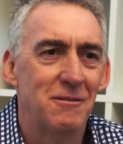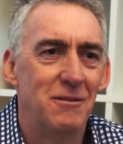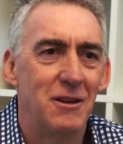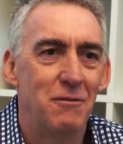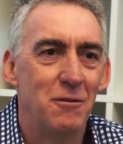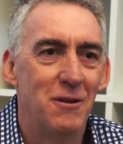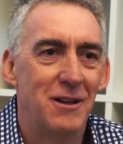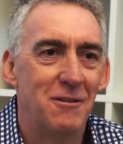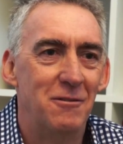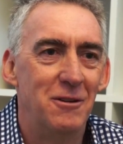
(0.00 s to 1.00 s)
really fall
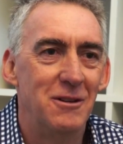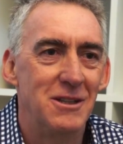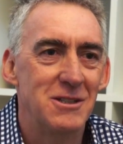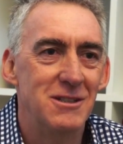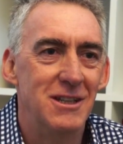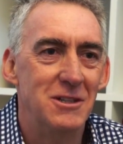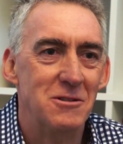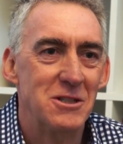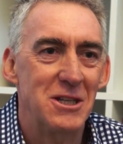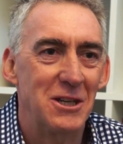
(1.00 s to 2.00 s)
under a really
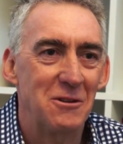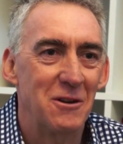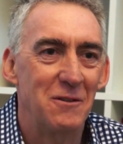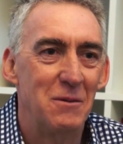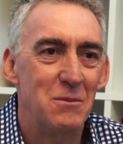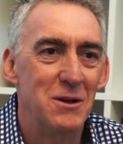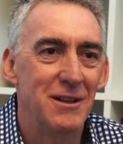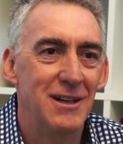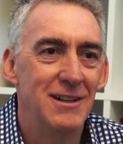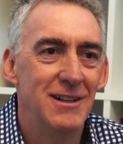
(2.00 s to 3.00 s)
interesting kind of
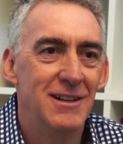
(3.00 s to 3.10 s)
umbrella.